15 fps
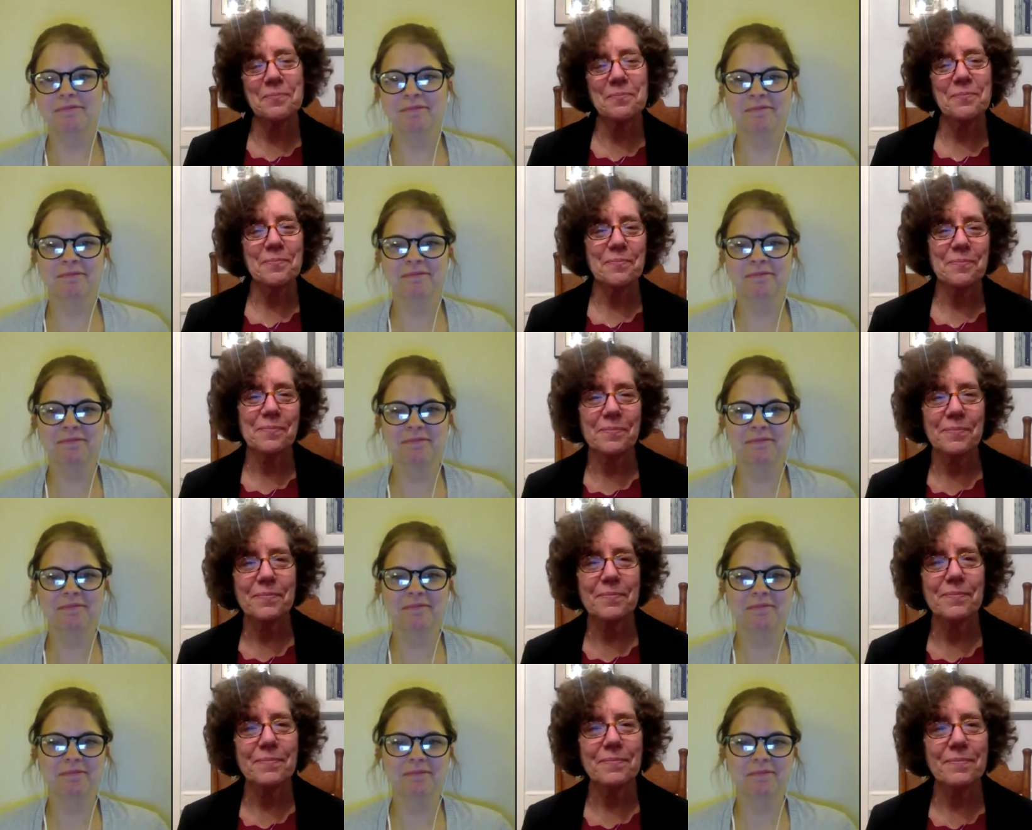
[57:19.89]

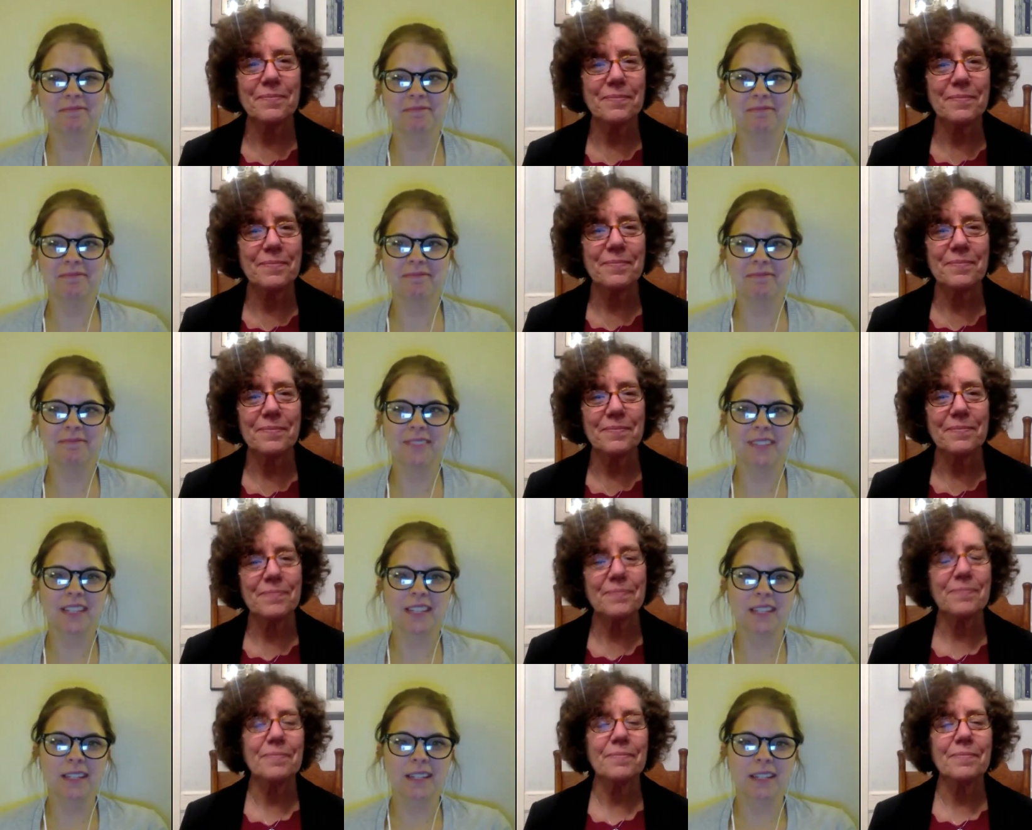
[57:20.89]

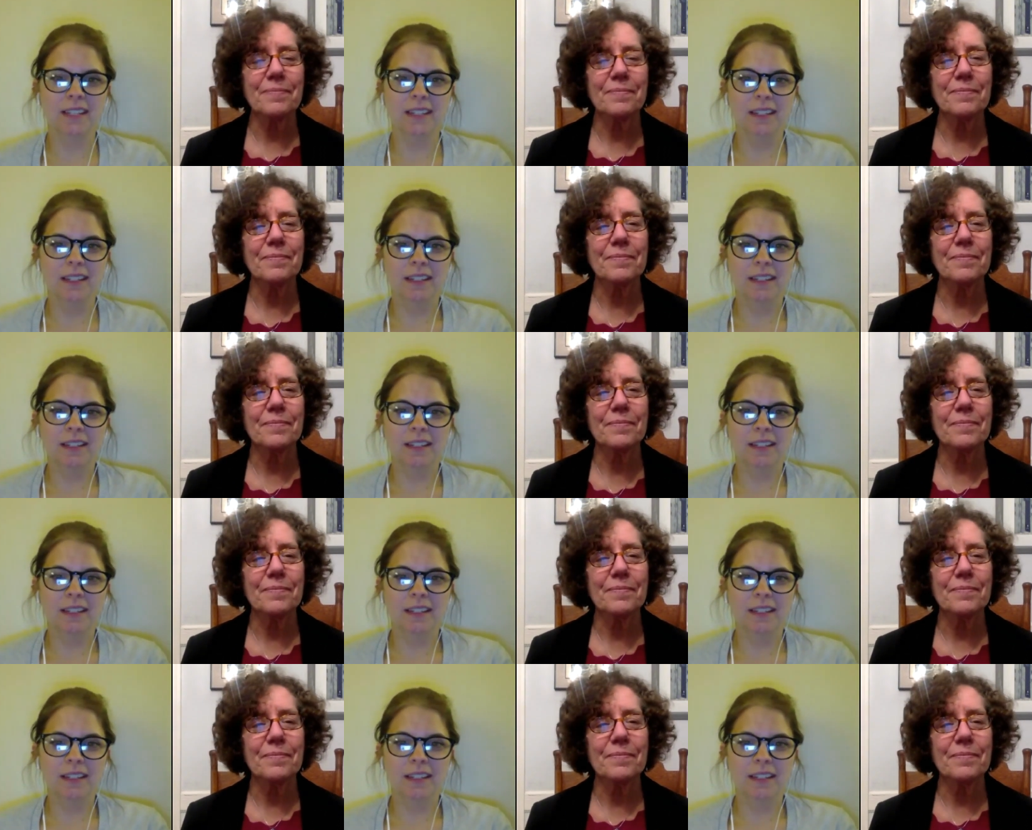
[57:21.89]
No one is speaking in this clip.